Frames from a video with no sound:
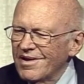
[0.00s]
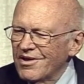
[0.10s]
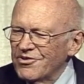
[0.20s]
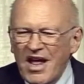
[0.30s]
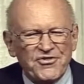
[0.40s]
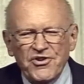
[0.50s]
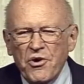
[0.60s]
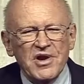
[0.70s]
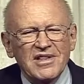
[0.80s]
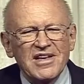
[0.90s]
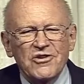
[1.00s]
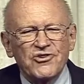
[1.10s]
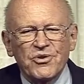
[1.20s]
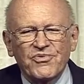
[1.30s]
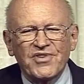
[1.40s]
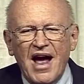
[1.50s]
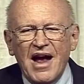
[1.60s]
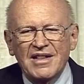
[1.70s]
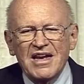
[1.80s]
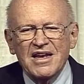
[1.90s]
So that's the only leadership
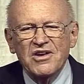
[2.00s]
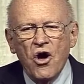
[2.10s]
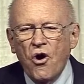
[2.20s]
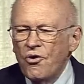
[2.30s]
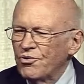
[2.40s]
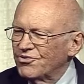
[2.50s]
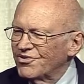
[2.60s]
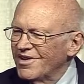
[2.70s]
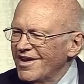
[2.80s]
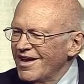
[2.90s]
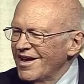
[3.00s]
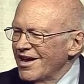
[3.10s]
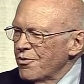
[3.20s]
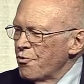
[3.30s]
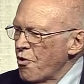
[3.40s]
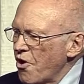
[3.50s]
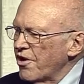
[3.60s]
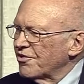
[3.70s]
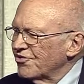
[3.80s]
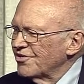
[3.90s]
style he knows
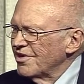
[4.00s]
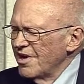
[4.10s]
works.